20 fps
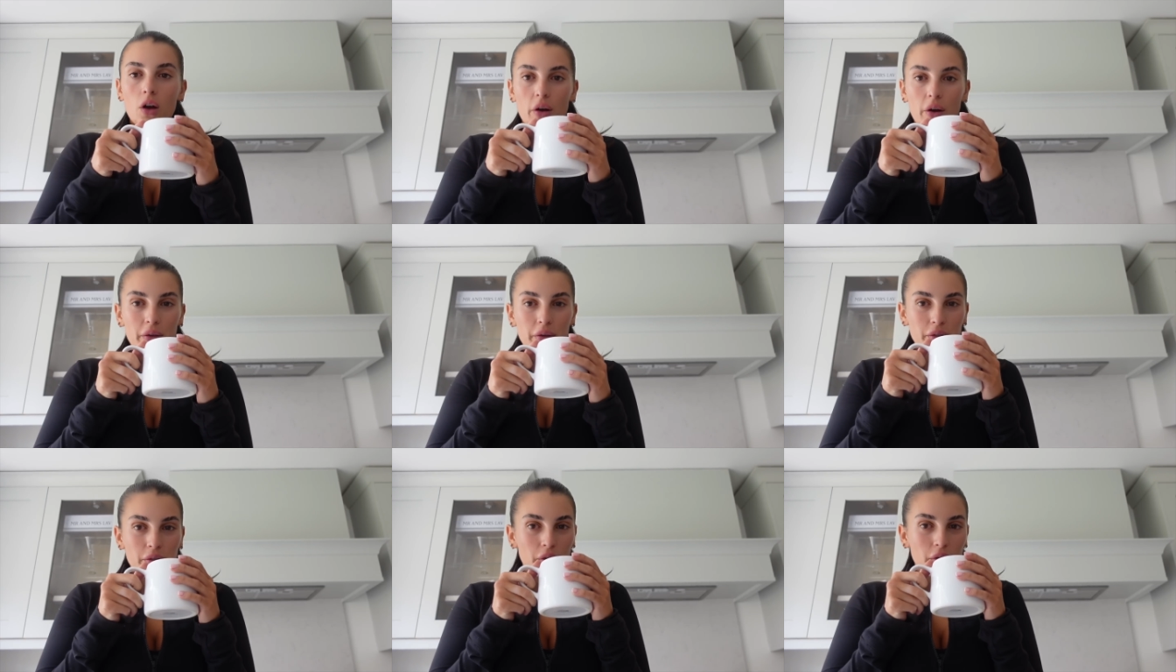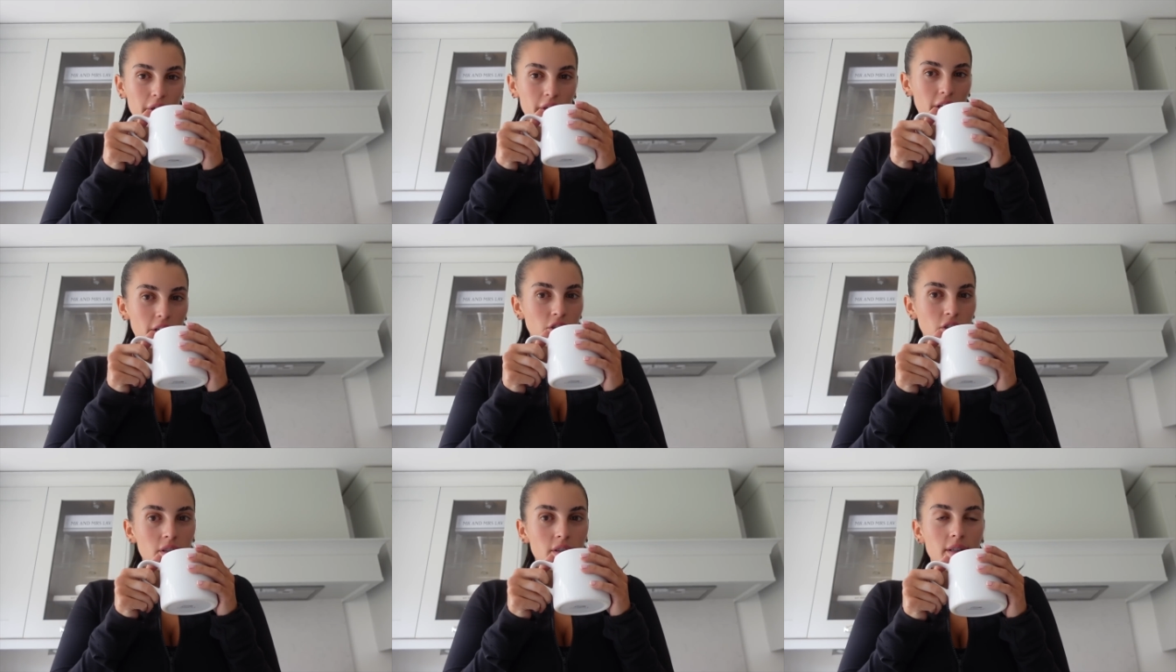also can
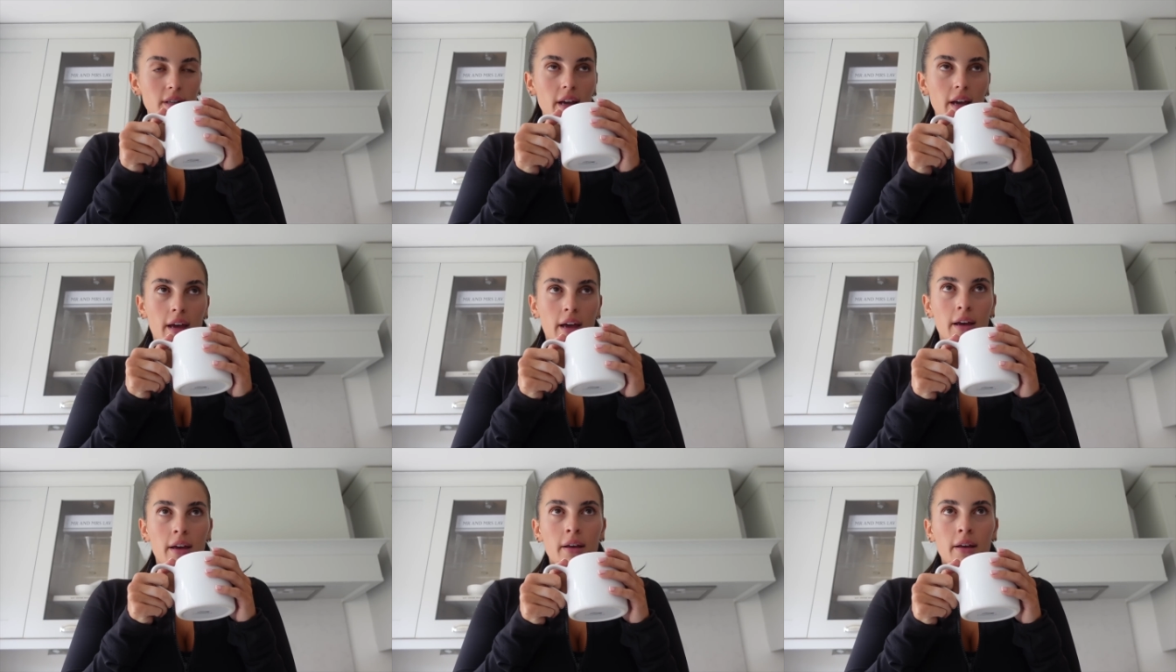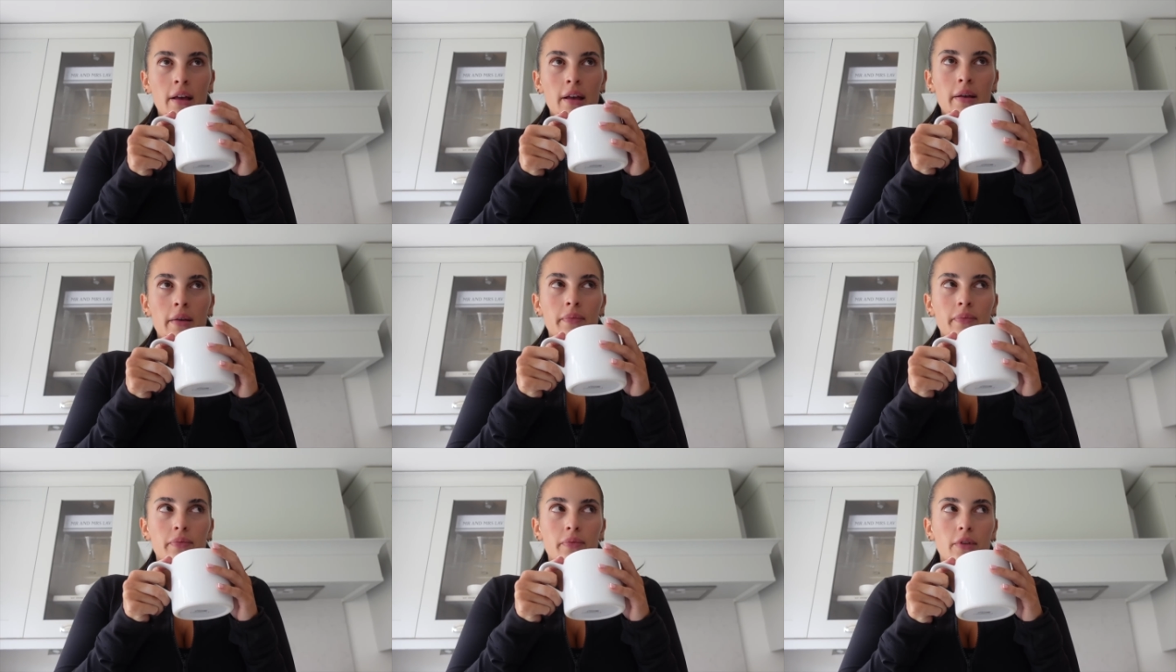I just say
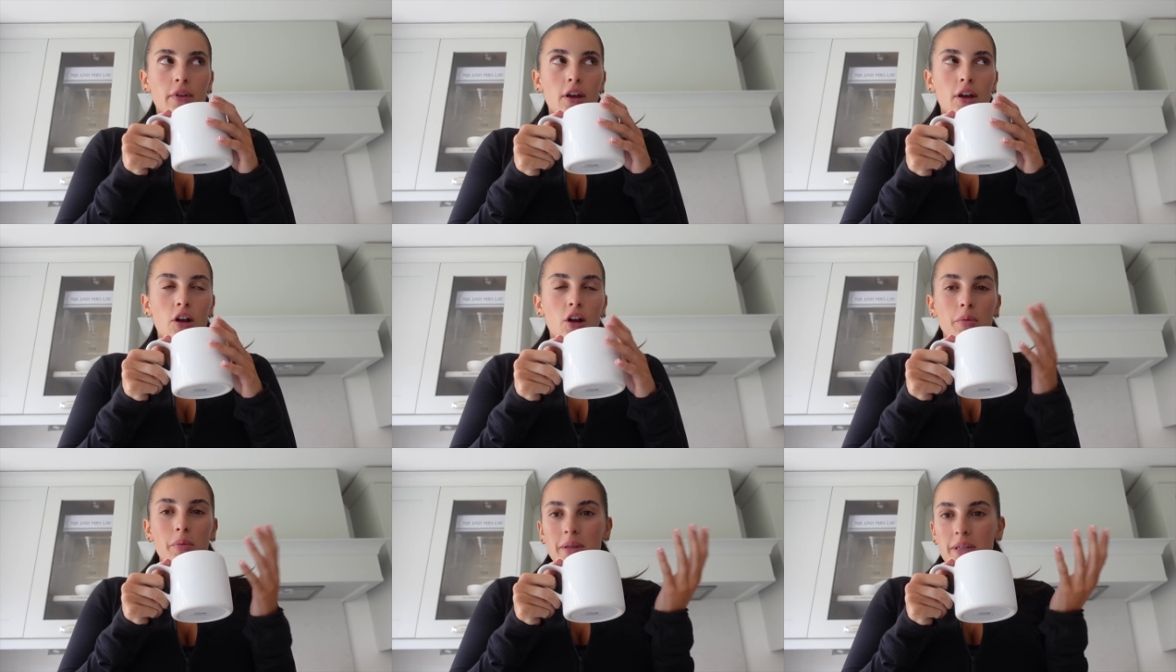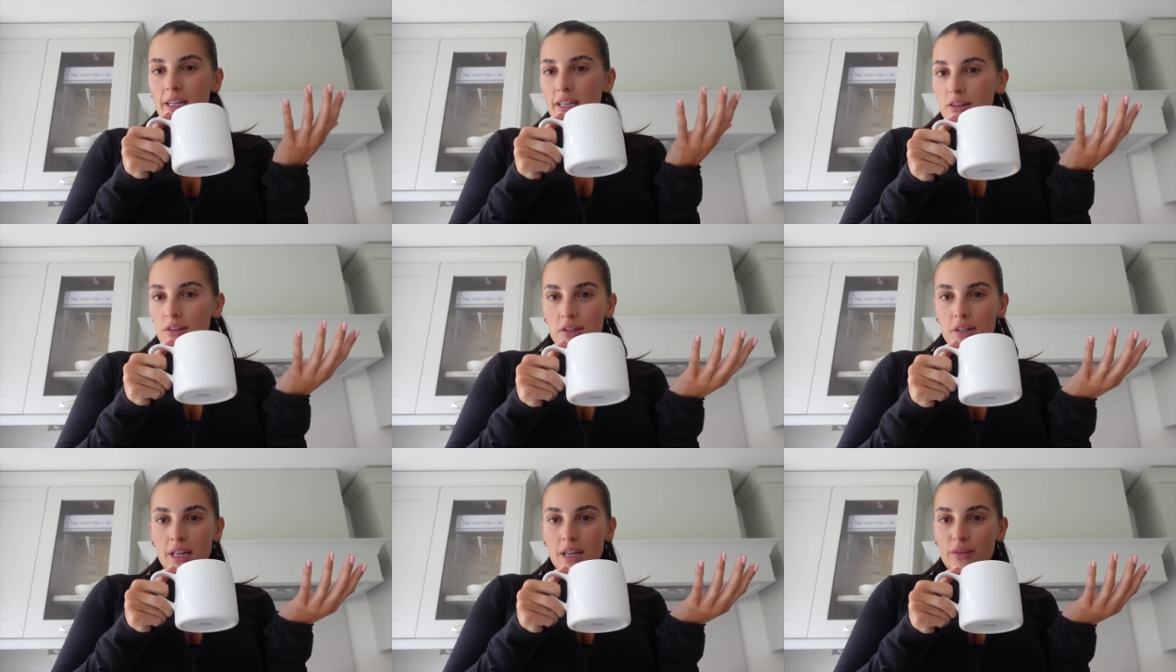a cup of tea
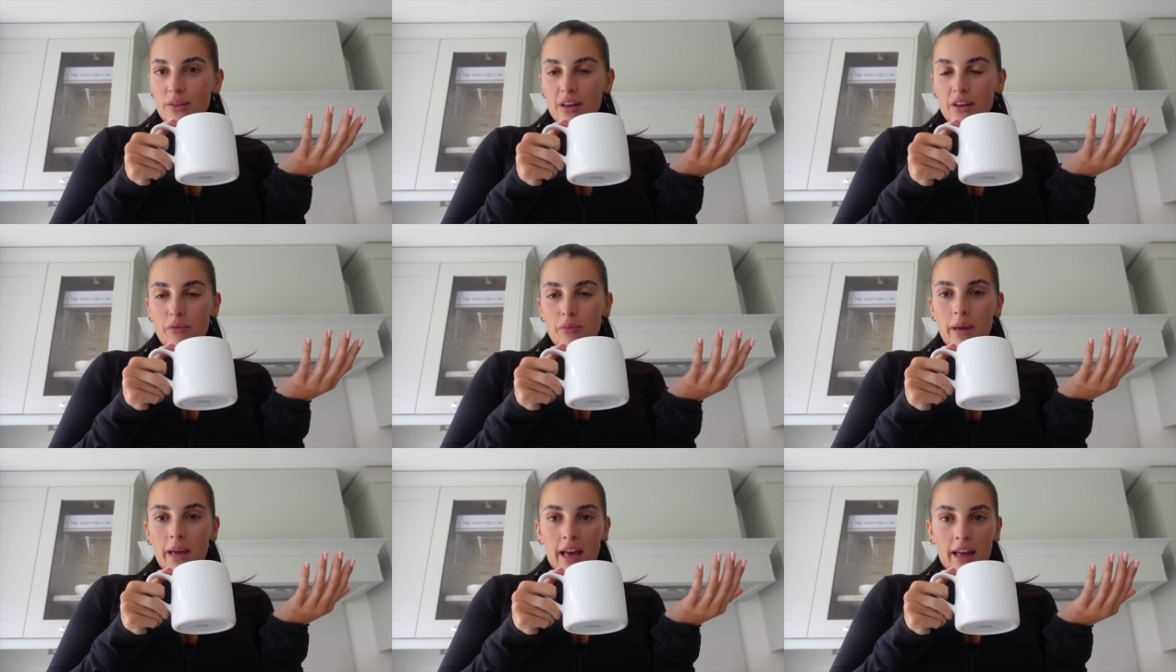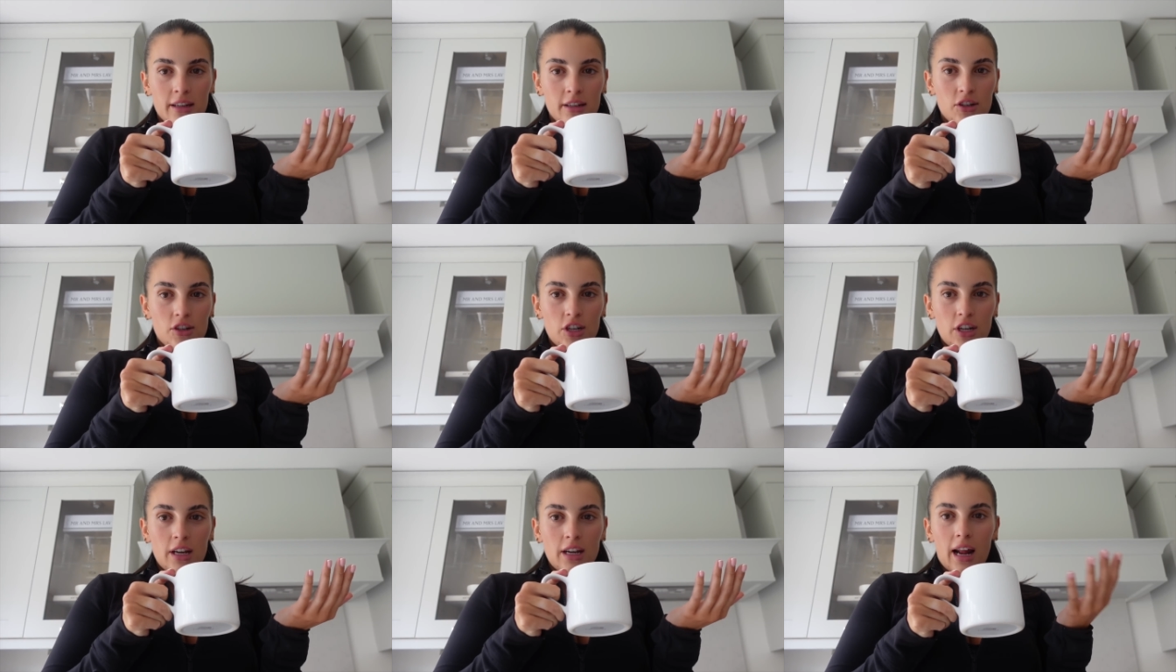doesn't even give me
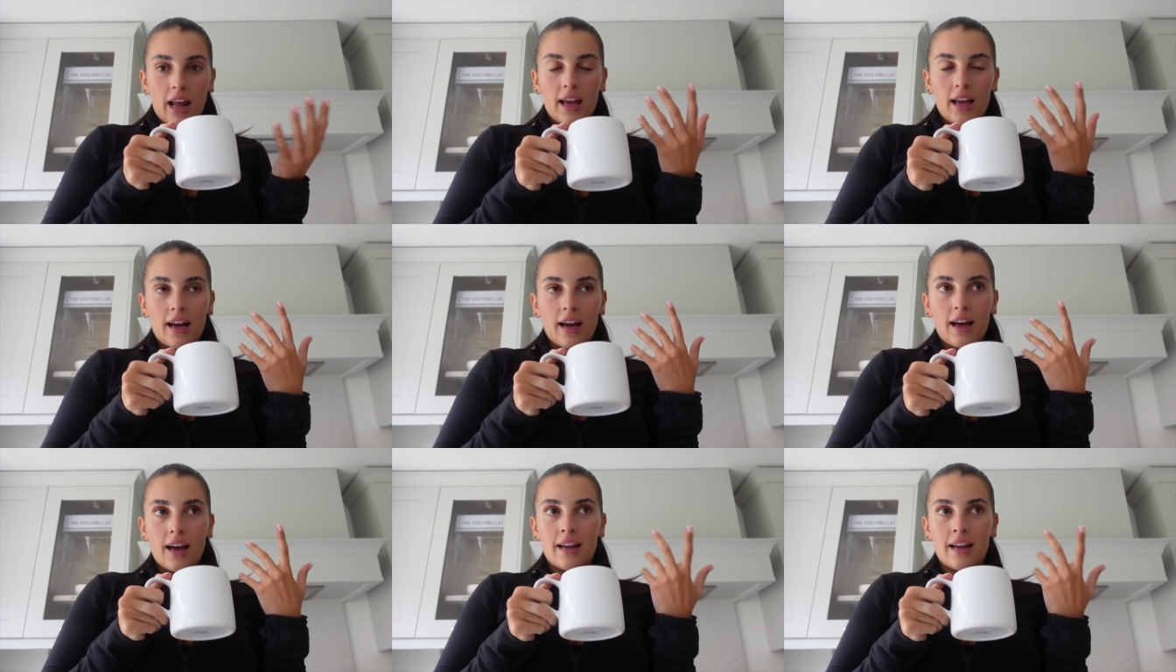energy like